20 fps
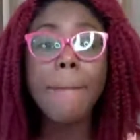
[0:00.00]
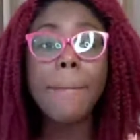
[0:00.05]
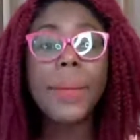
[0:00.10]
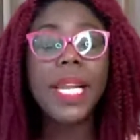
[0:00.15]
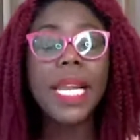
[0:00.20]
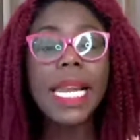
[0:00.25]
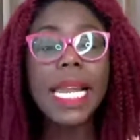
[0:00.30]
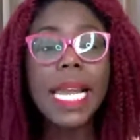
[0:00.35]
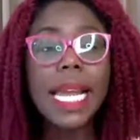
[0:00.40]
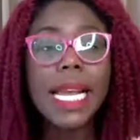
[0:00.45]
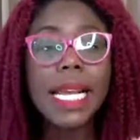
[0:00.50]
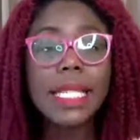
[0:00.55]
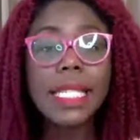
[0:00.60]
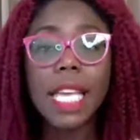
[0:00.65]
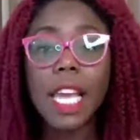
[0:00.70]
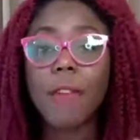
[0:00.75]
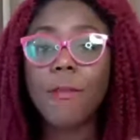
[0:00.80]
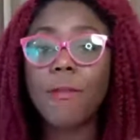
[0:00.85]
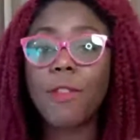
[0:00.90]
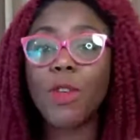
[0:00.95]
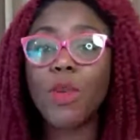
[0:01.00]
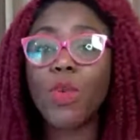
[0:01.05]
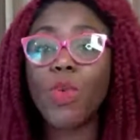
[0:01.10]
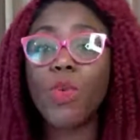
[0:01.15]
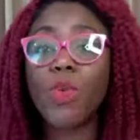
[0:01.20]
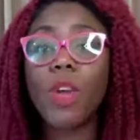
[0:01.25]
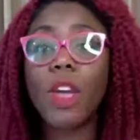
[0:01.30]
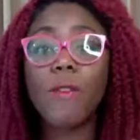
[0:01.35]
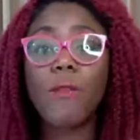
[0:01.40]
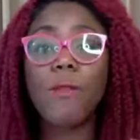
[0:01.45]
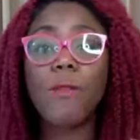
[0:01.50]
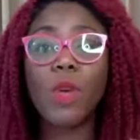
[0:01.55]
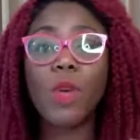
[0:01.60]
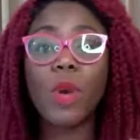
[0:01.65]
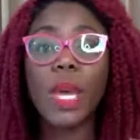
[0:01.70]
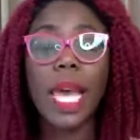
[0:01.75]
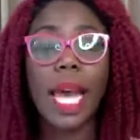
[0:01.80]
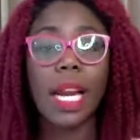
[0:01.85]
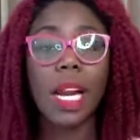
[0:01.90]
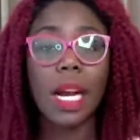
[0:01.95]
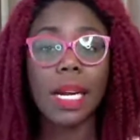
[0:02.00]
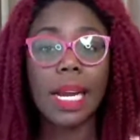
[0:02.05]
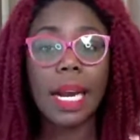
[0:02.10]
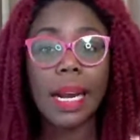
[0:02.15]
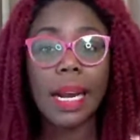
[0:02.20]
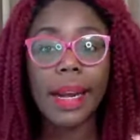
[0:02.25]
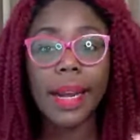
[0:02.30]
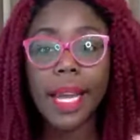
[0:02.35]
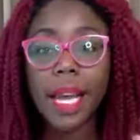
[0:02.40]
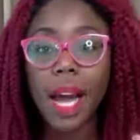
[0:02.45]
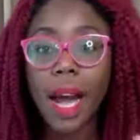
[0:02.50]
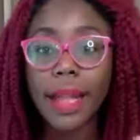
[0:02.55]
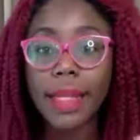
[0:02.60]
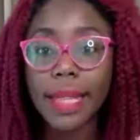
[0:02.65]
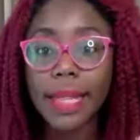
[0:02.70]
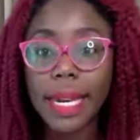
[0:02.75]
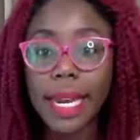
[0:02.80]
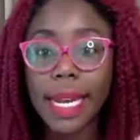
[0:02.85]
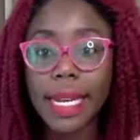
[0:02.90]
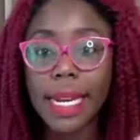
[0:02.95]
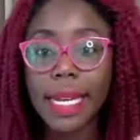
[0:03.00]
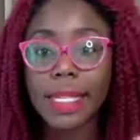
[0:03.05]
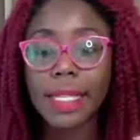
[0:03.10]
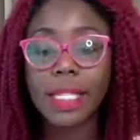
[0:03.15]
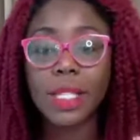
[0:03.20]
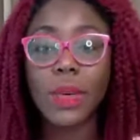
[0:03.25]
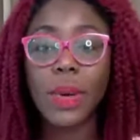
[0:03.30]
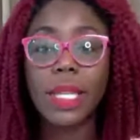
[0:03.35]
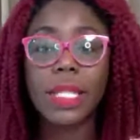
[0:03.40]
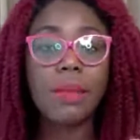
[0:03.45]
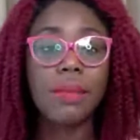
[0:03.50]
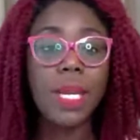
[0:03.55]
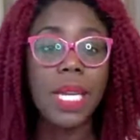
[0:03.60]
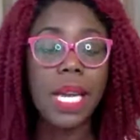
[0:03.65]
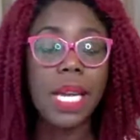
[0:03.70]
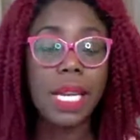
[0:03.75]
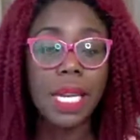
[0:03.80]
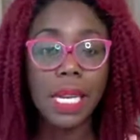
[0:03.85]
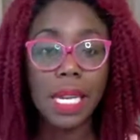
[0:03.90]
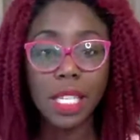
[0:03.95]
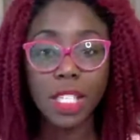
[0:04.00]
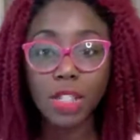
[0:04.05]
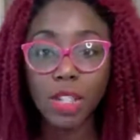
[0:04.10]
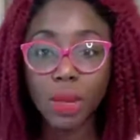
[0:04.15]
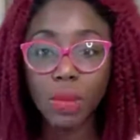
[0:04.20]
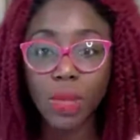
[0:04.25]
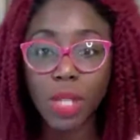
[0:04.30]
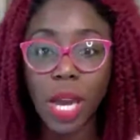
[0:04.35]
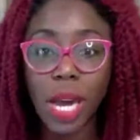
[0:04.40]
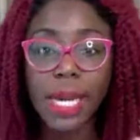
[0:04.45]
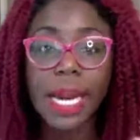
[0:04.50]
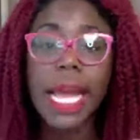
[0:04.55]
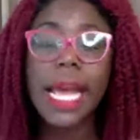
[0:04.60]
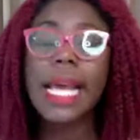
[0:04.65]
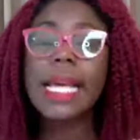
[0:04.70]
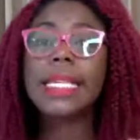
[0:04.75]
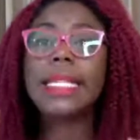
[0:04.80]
please, if you cannot click on the link that is going to be in the description,